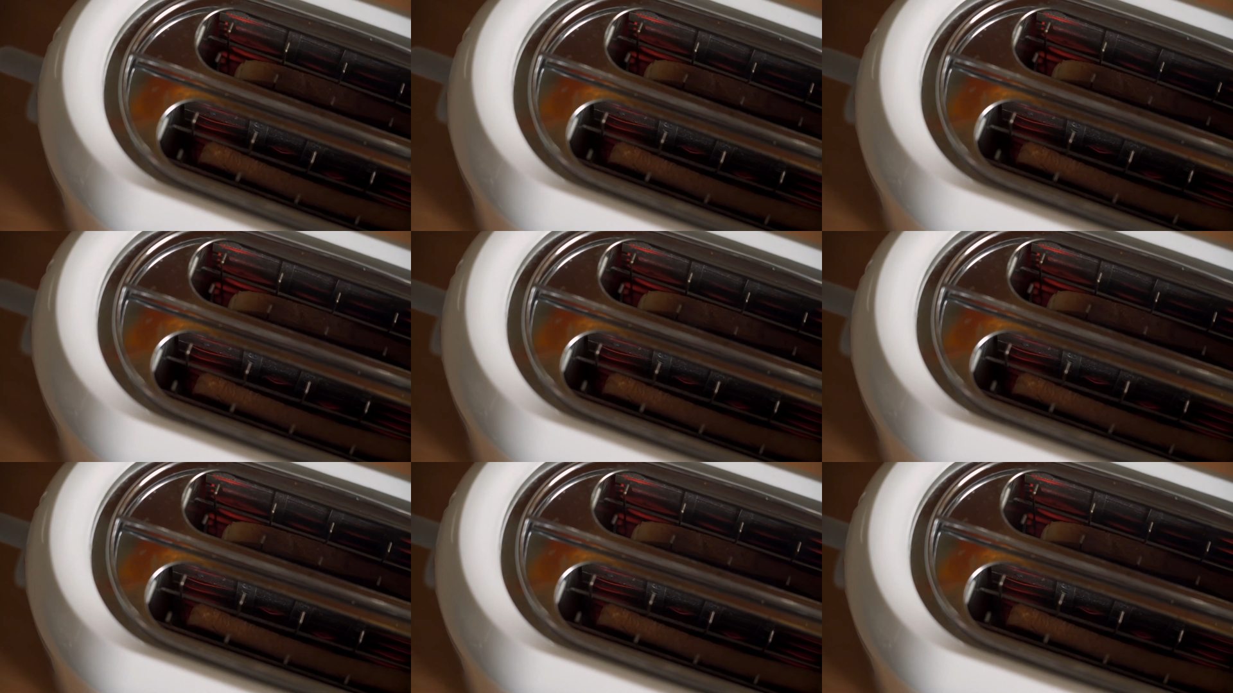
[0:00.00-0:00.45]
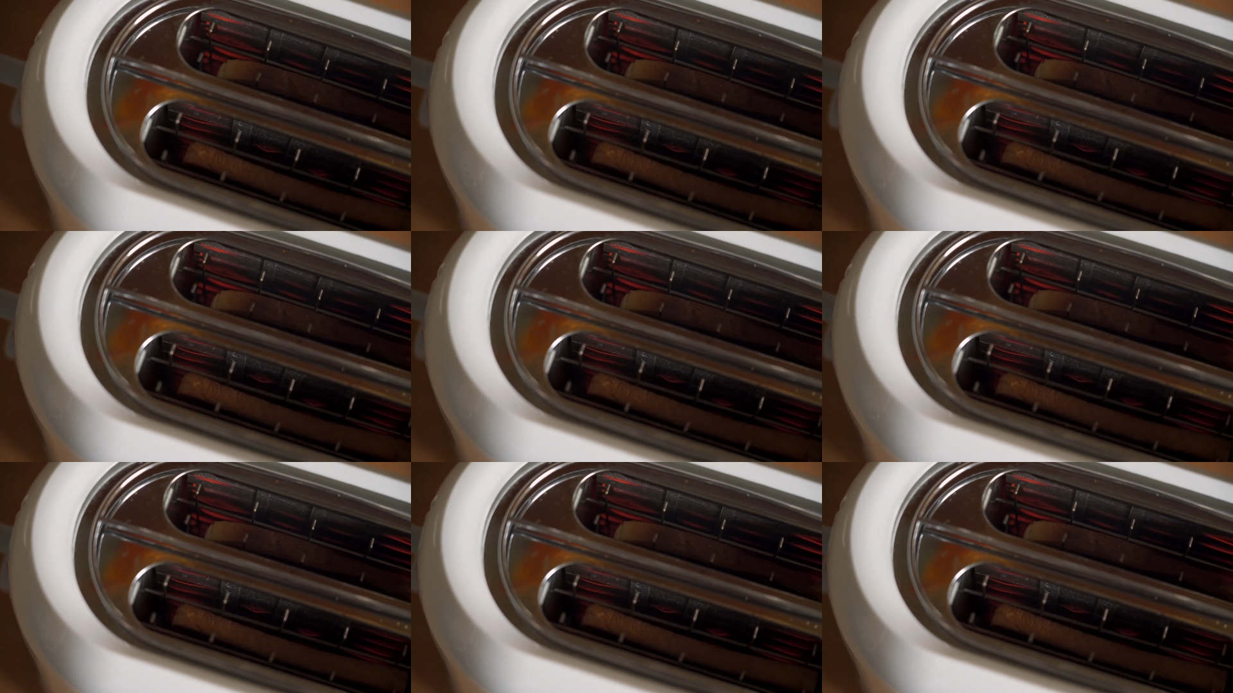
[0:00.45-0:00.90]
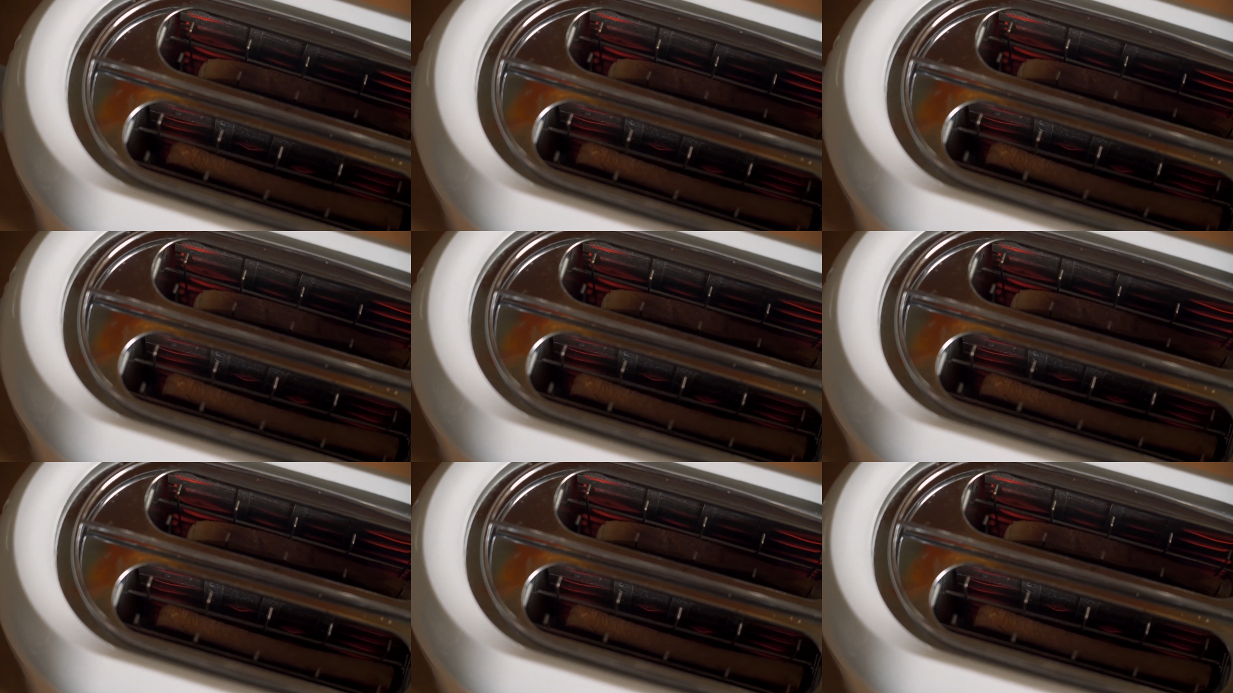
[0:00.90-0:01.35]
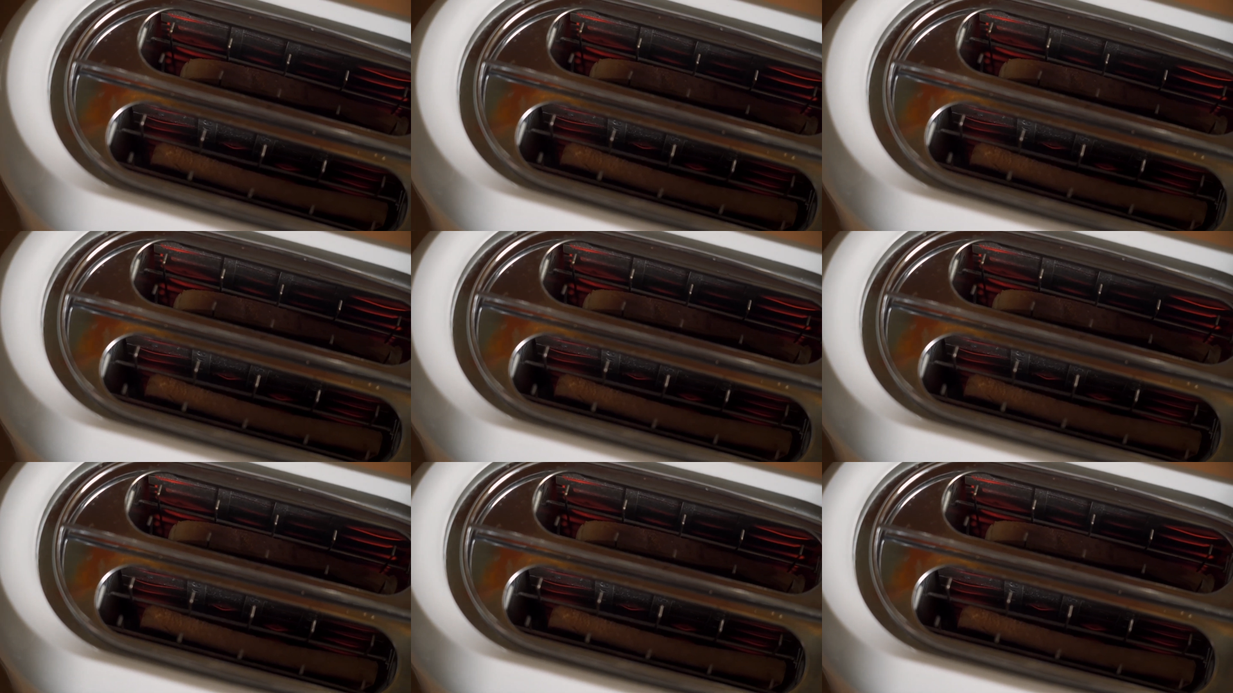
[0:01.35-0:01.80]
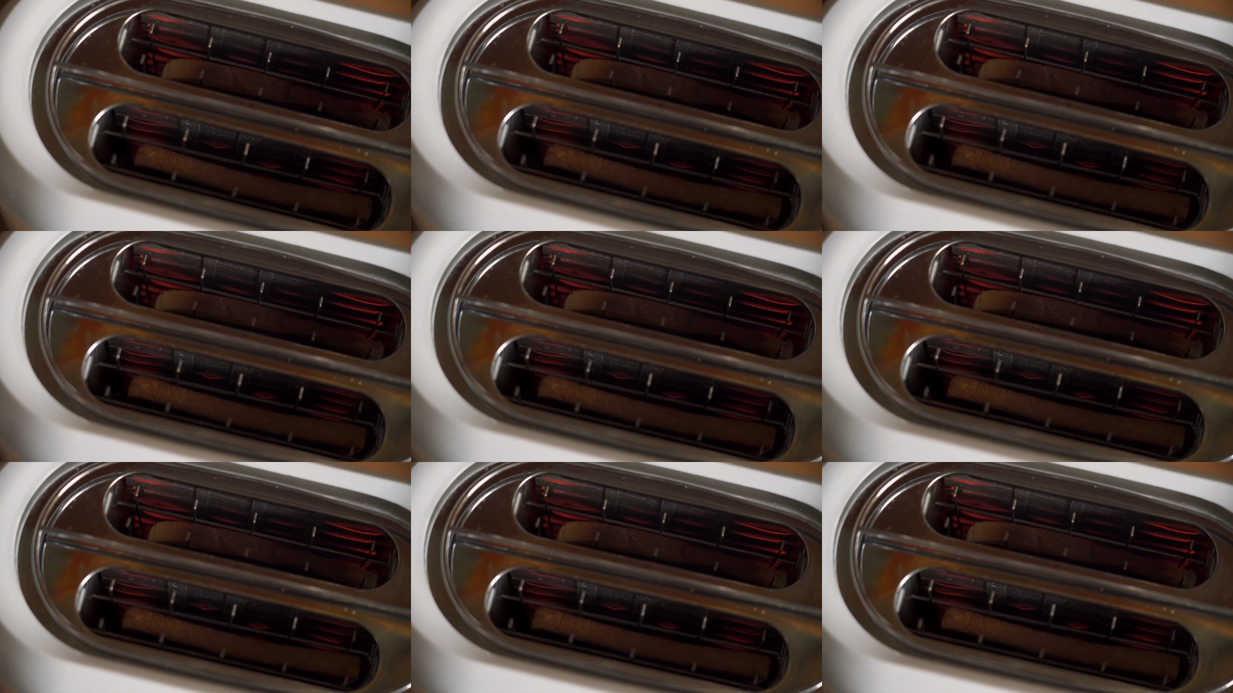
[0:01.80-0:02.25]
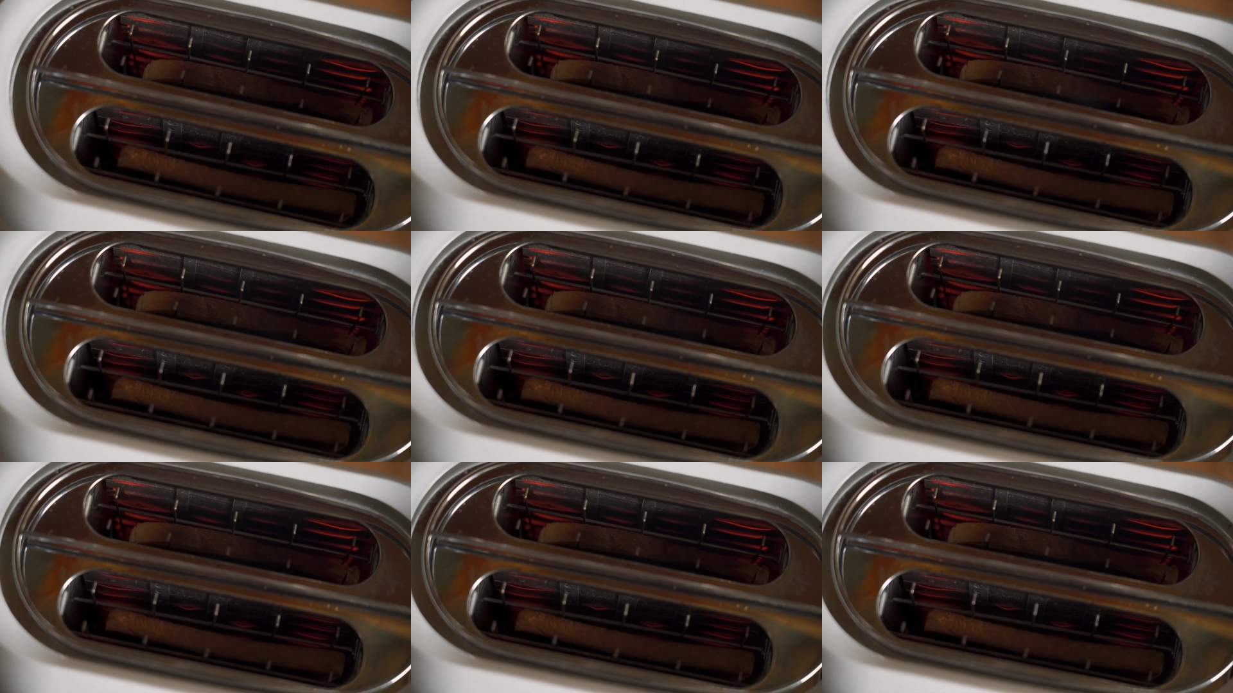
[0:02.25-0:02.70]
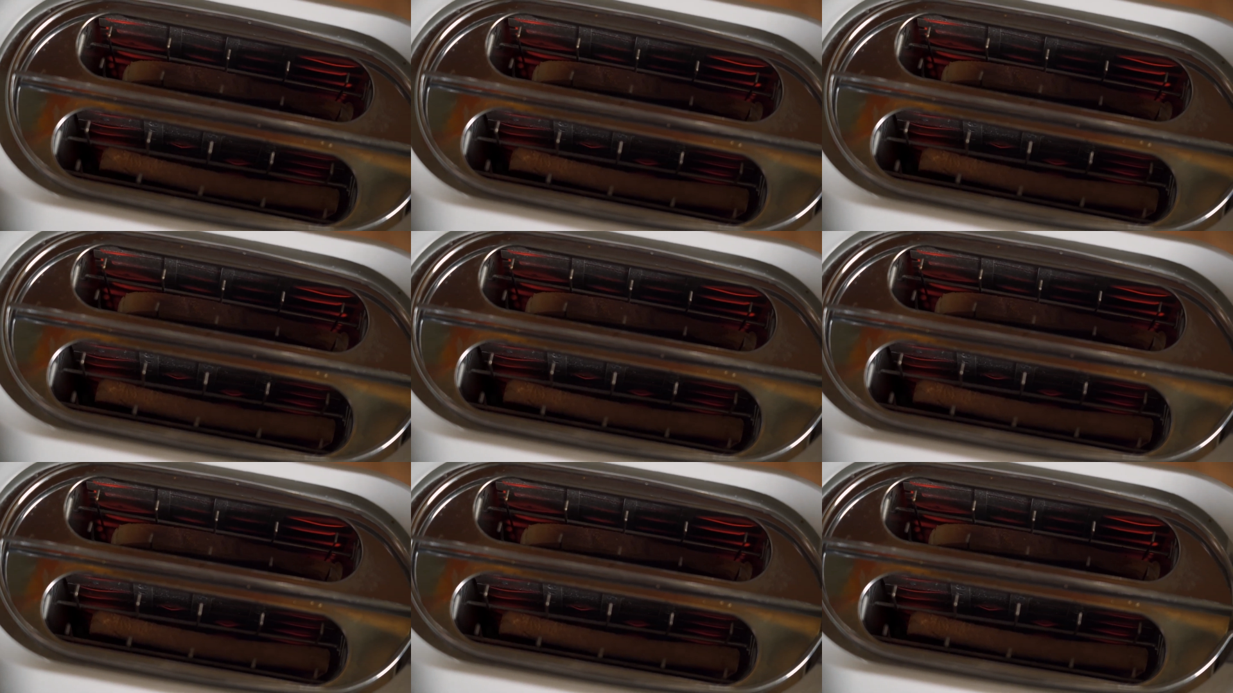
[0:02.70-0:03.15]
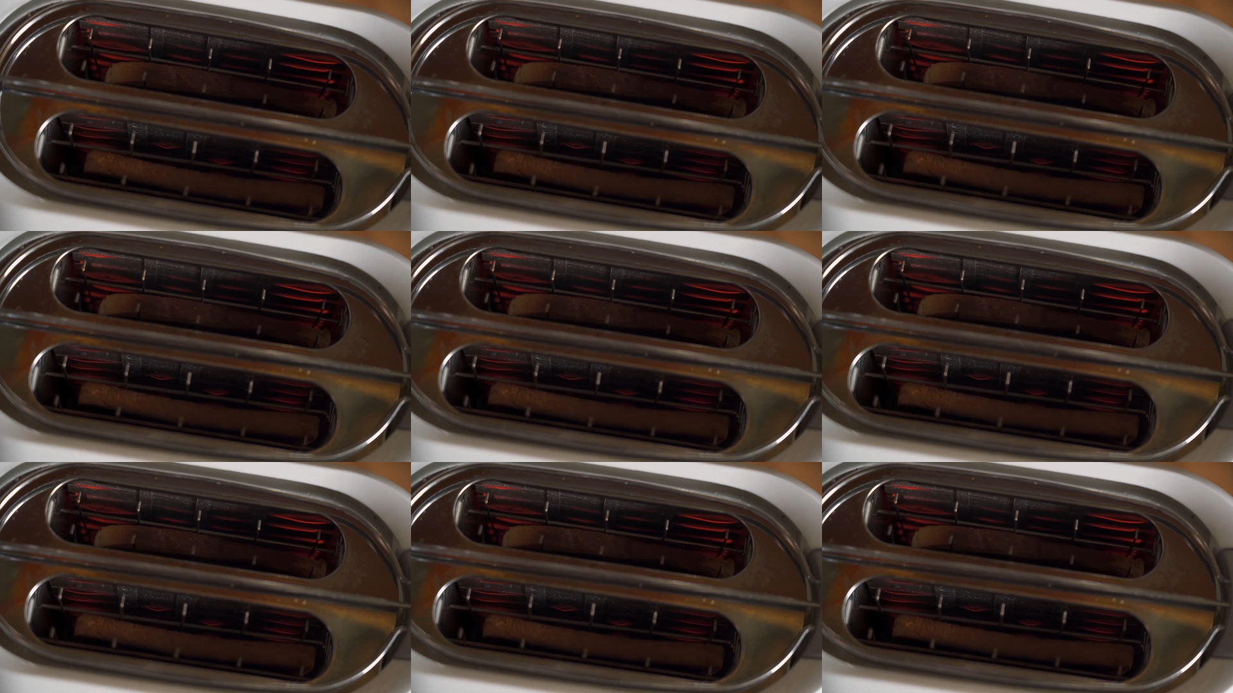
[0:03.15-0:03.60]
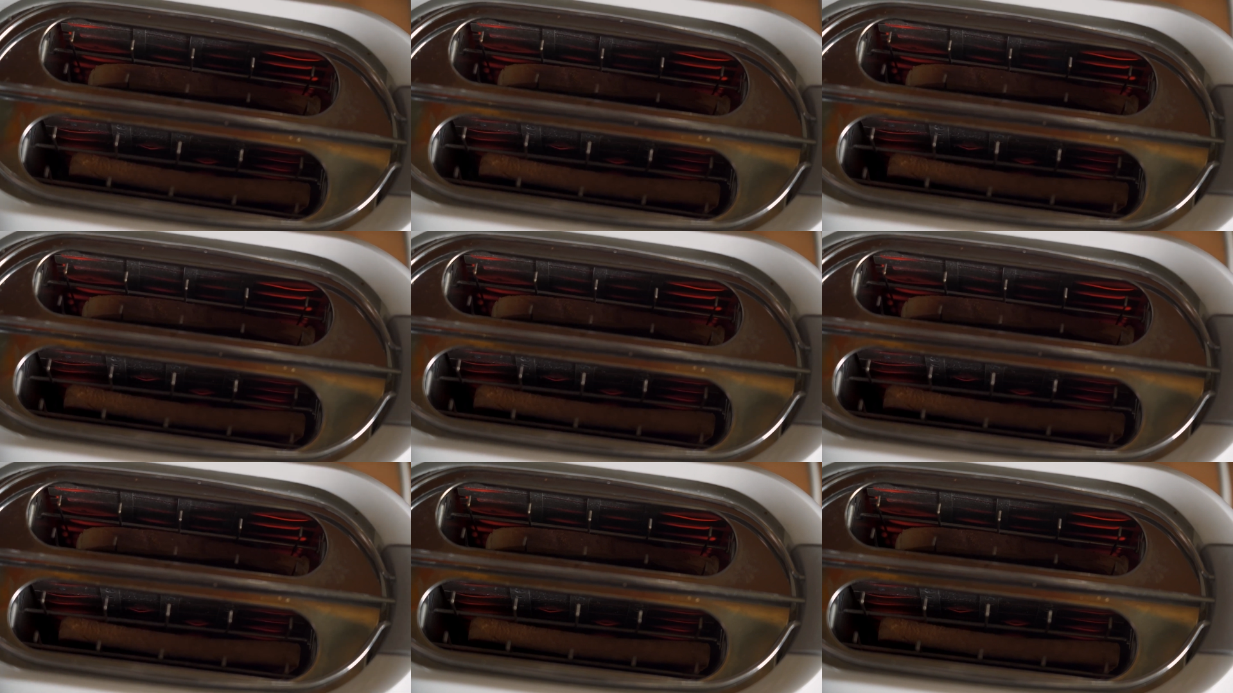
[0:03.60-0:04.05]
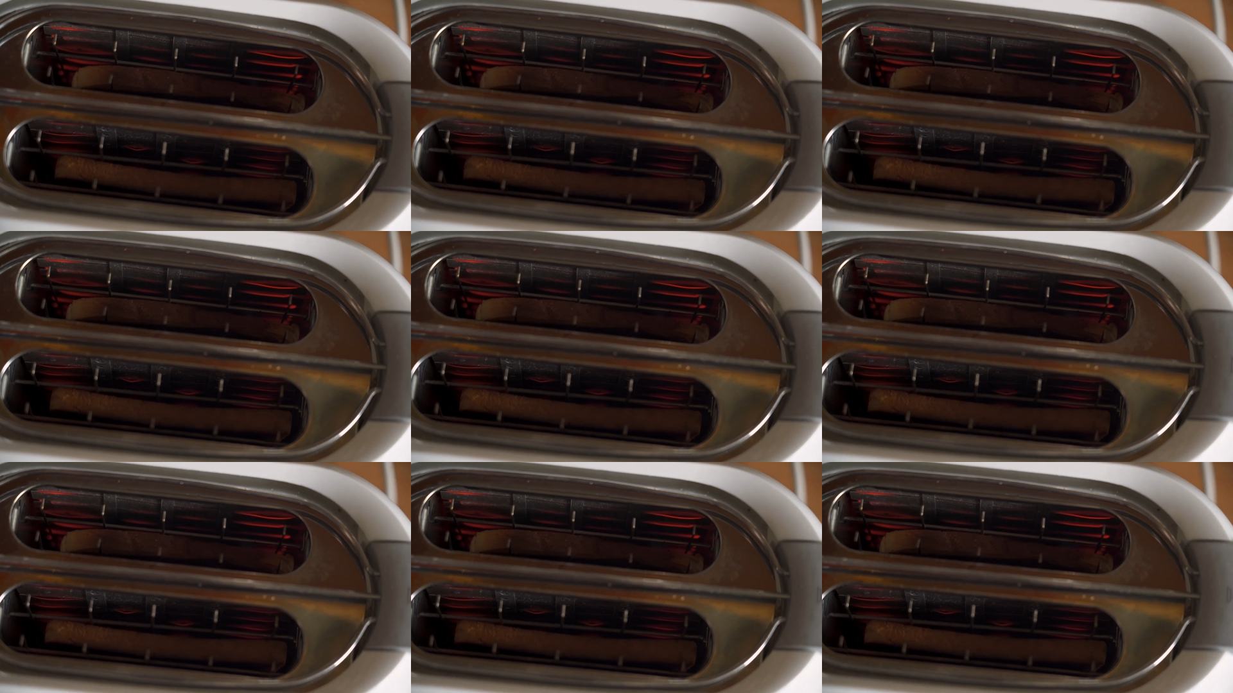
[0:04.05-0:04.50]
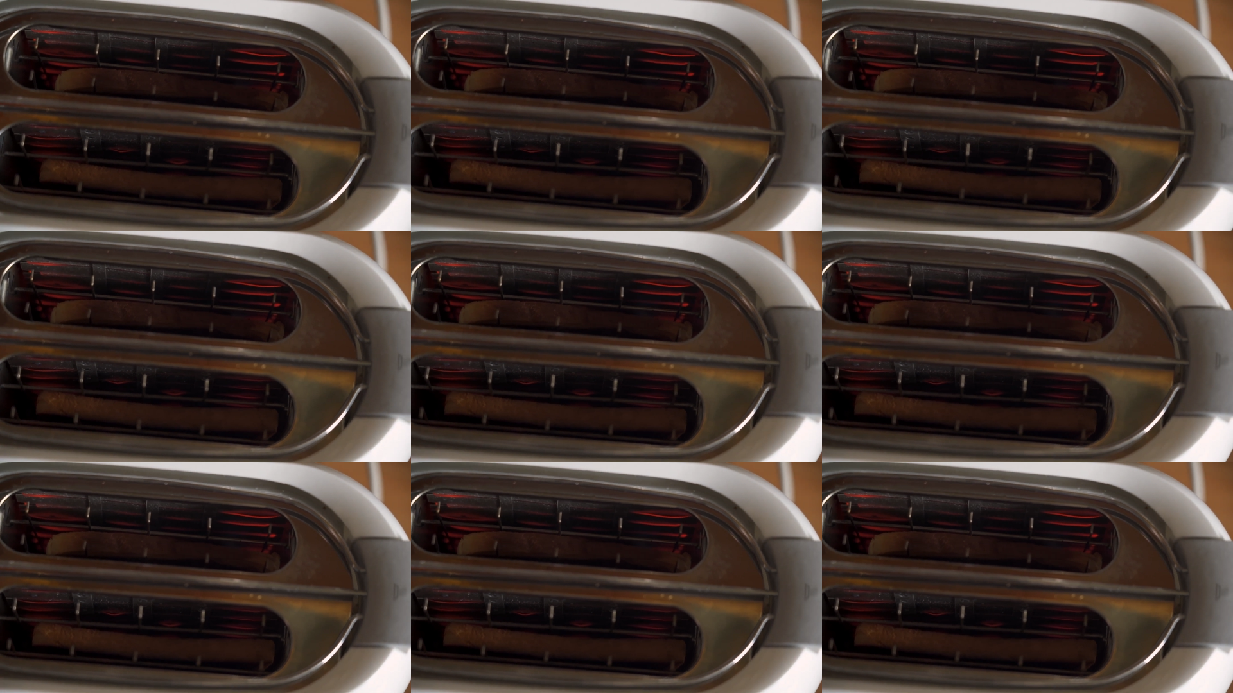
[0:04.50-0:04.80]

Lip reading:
Nobody's mouth can be seen.